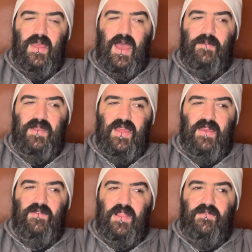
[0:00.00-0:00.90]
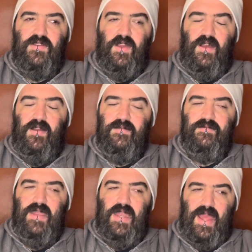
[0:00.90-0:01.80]
I'm going to give A Love Song
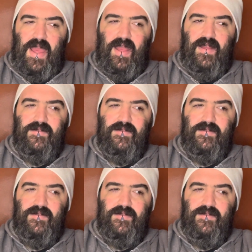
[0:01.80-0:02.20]
an